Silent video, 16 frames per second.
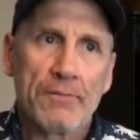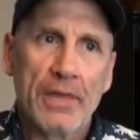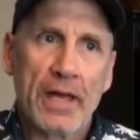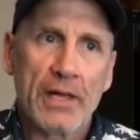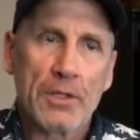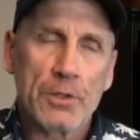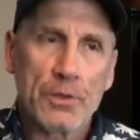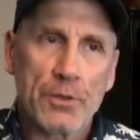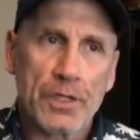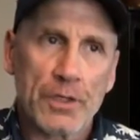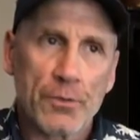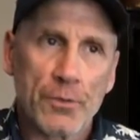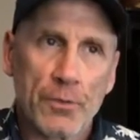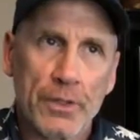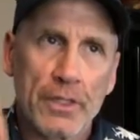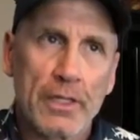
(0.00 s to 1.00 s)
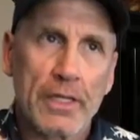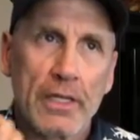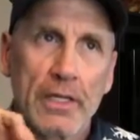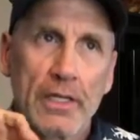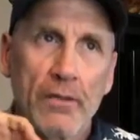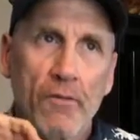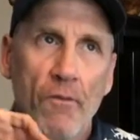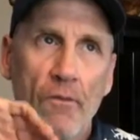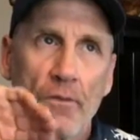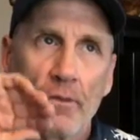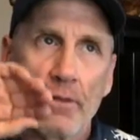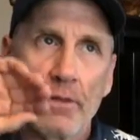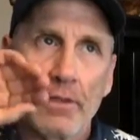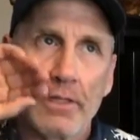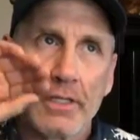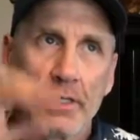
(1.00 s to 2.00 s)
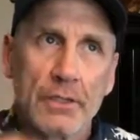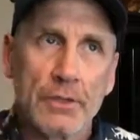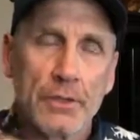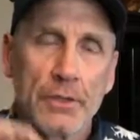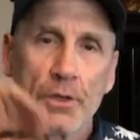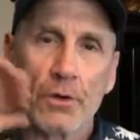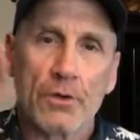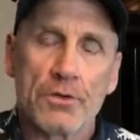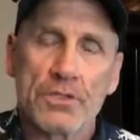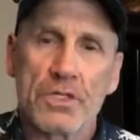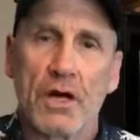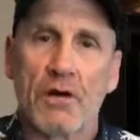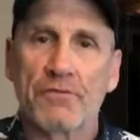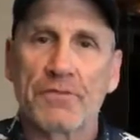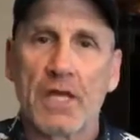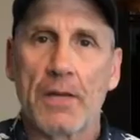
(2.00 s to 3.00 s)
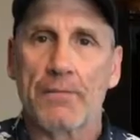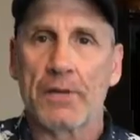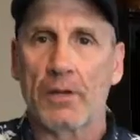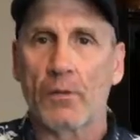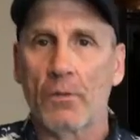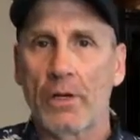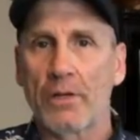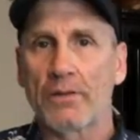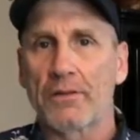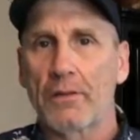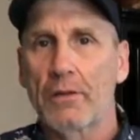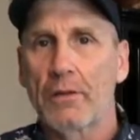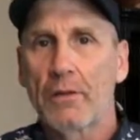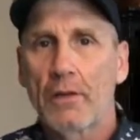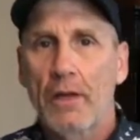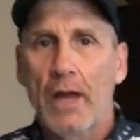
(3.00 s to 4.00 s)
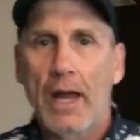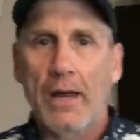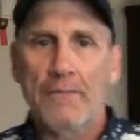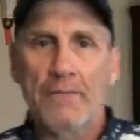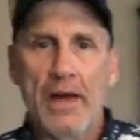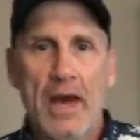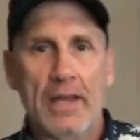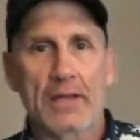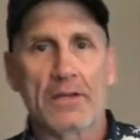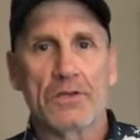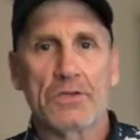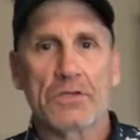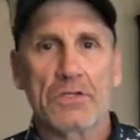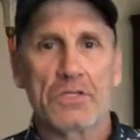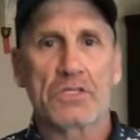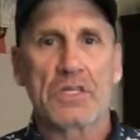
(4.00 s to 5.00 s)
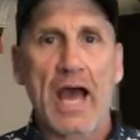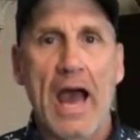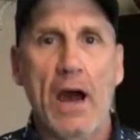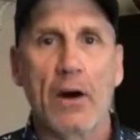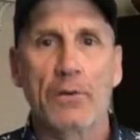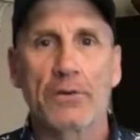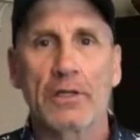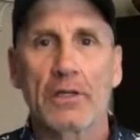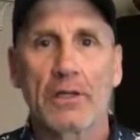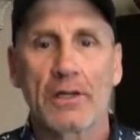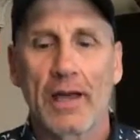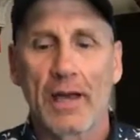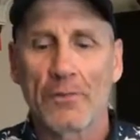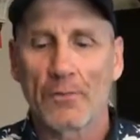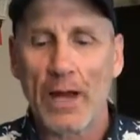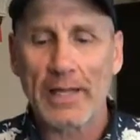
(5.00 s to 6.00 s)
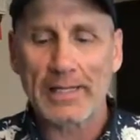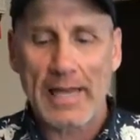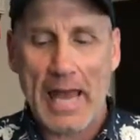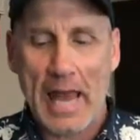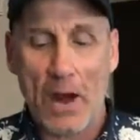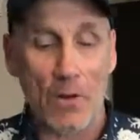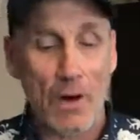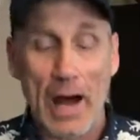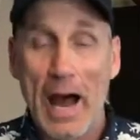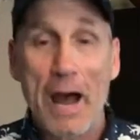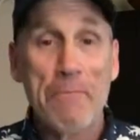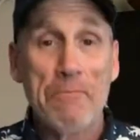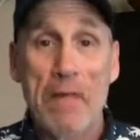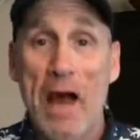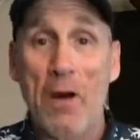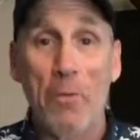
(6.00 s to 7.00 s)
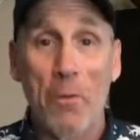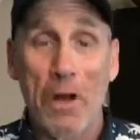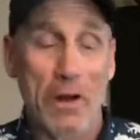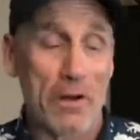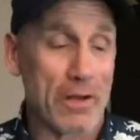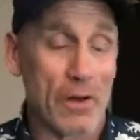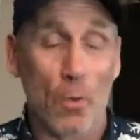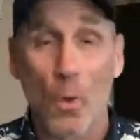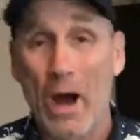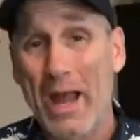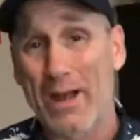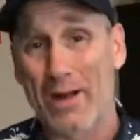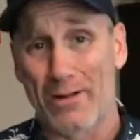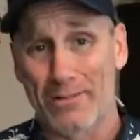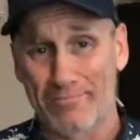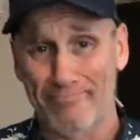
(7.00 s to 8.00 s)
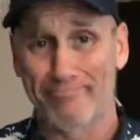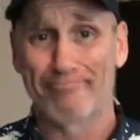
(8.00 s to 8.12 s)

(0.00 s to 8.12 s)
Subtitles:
that you can really kill your self-taping with, and that is sound. And right now, I'm not wearing a wire.